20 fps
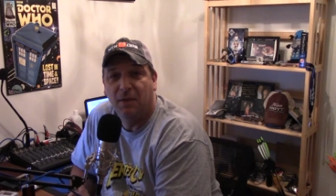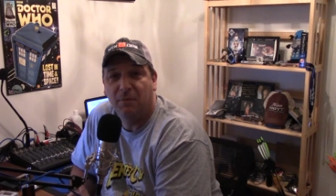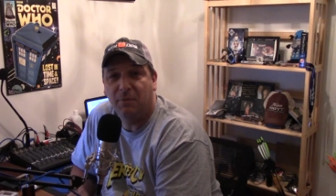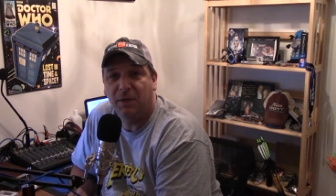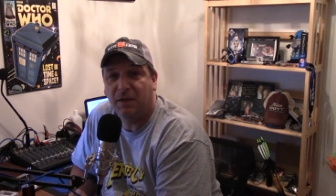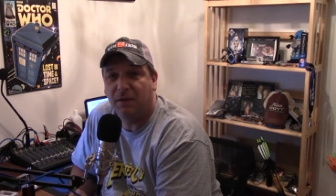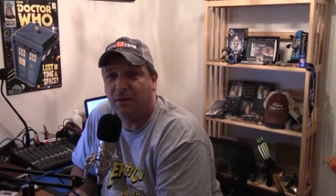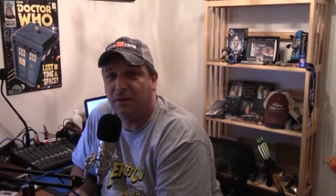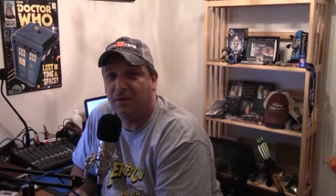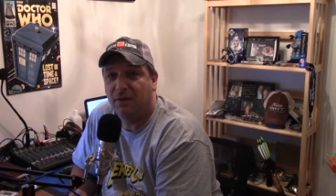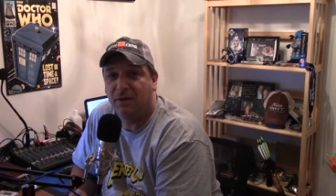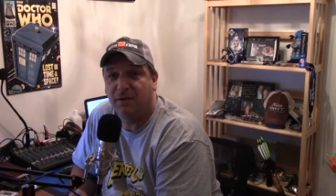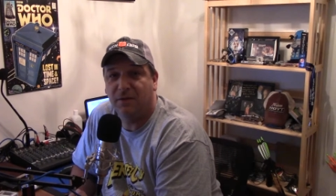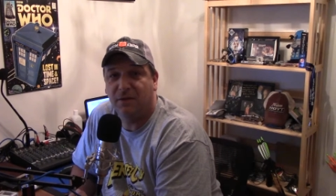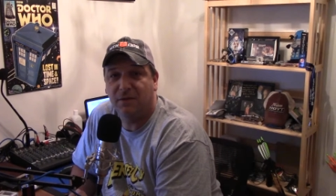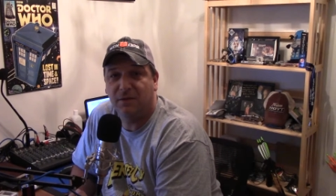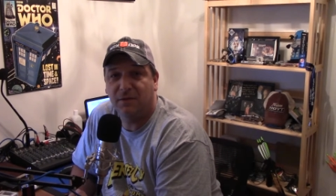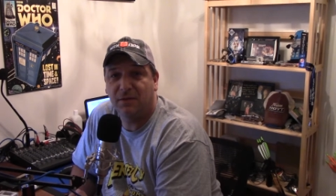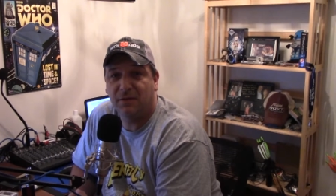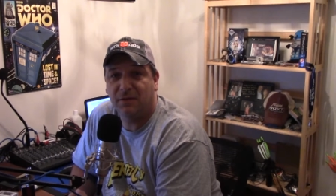
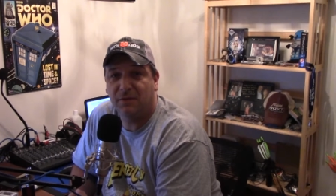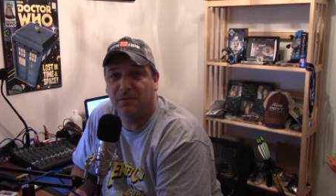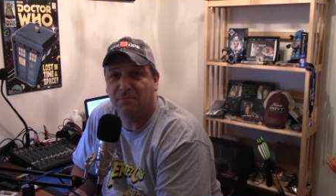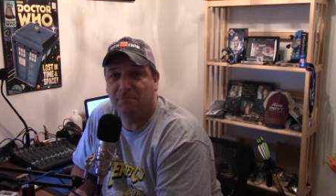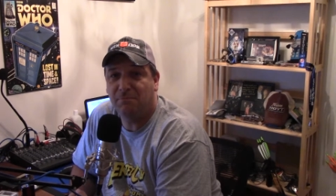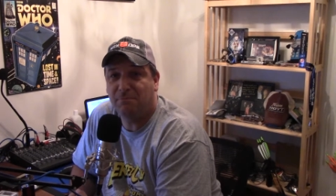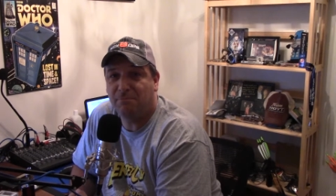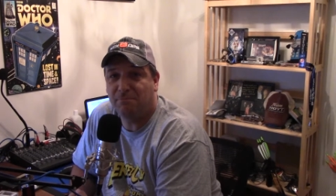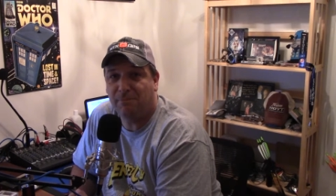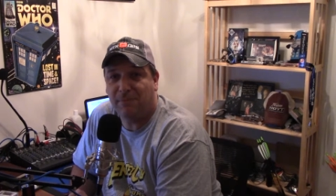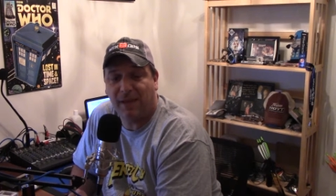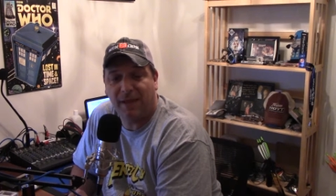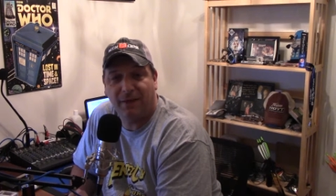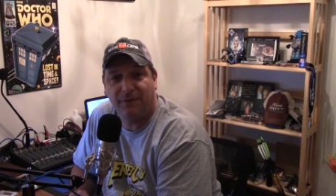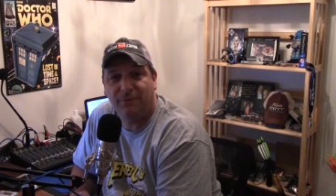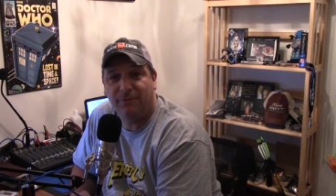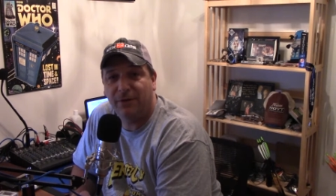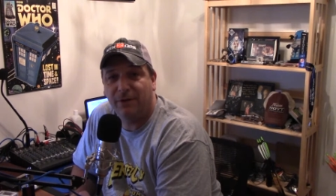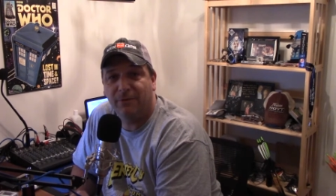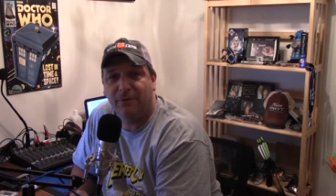because my
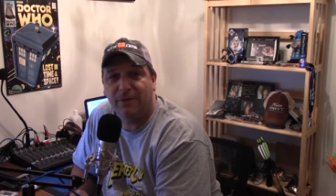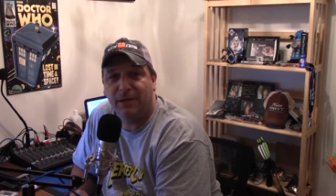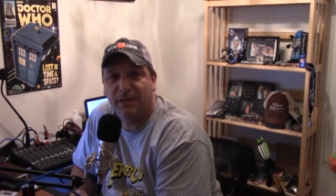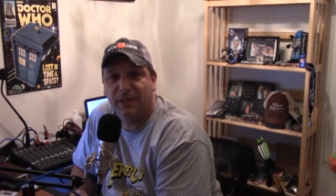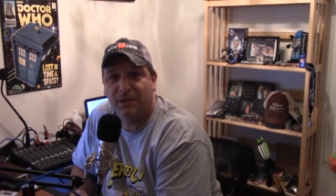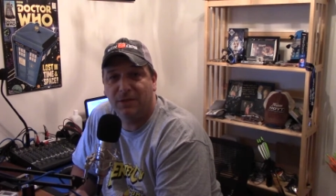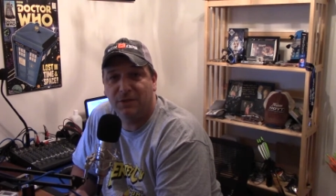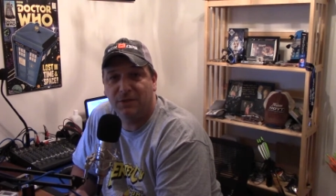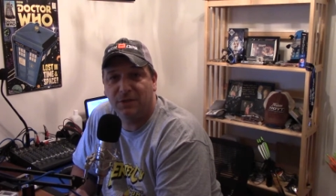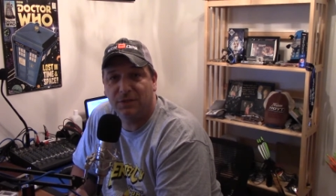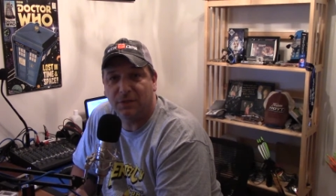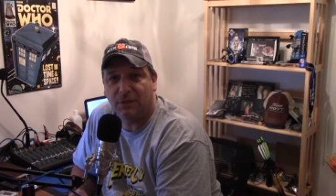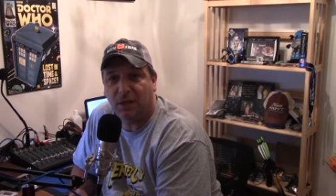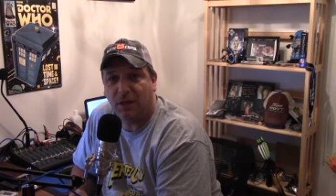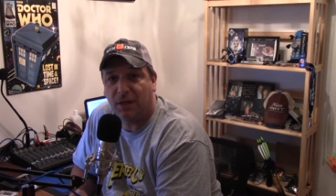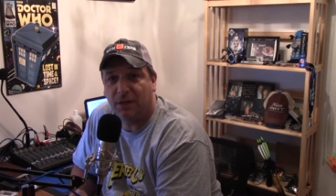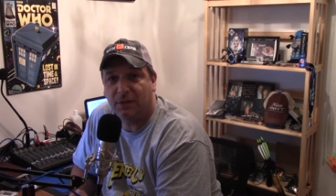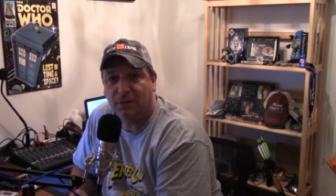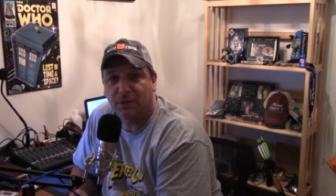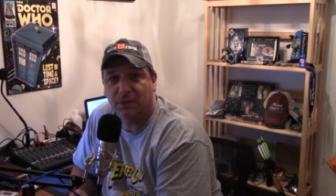rear end just
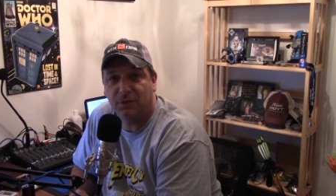lost